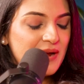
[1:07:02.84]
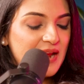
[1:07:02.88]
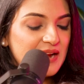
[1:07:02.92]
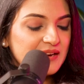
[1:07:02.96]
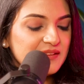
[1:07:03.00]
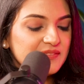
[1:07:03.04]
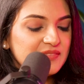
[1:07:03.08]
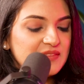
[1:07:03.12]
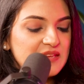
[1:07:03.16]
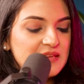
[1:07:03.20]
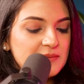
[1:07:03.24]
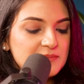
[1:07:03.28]
you
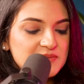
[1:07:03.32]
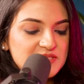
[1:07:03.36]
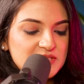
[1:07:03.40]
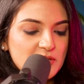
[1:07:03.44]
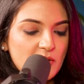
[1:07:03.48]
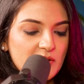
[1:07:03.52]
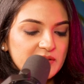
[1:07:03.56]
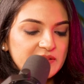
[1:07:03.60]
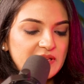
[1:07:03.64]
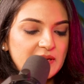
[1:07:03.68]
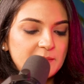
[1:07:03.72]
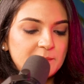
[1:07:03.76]
had a theme
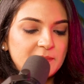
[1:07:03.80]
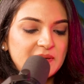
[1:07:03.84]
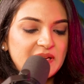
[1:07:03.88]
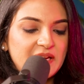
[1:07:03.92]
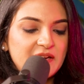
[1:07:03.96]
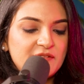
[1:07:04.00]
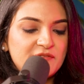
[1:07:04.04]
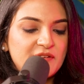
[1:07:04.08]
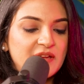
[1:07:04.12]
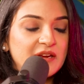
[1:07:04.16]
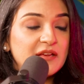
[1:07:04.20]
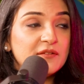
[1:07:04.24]
song that
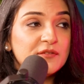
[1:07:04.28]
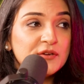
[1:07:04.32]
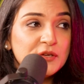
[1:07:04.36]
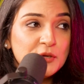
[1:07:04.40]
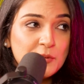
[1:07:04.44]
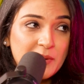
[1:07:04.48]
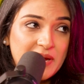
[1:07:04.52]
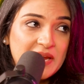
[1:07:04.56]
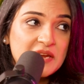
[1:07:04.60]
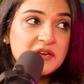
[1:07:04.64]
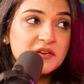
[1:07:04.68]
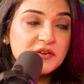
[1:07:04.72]
played whenever
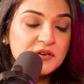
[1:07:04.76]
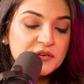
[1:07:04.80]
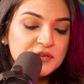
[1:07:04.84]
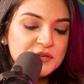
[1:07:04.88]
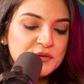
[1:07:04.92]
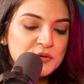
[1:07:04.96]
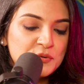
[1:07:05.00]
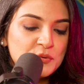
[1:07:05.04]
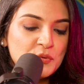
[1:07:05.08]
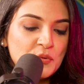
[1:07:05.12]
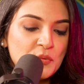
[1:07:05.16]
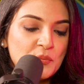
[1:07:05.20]
you entered
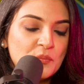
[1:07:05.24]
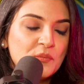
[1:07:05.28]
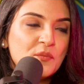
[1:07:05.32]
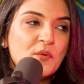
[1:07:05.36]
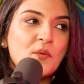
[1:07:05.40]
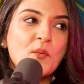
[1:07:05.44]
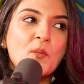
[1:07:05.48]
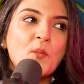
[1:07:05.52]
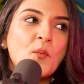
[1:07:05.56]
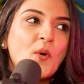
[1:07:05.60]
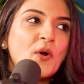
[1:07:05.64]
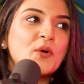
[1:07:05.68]
a room,
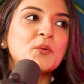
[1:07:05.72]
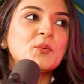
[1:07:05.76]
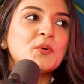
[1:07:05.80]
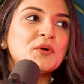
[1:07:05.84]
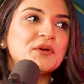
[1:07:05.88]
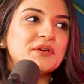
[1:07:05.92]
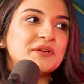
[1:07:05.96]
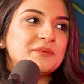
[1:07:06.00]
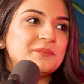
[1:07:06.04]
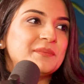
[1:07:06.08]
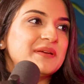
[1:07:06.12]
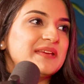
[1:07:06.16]
what
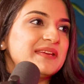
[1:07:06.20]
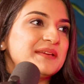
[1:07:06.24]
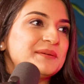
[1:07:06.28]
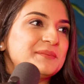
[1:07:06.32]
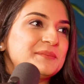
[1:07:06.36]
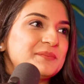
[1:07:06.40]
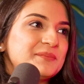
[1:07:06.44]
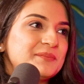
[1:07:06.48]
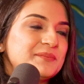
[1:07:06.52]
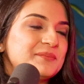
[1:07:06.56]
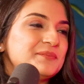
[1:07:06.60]
would it be?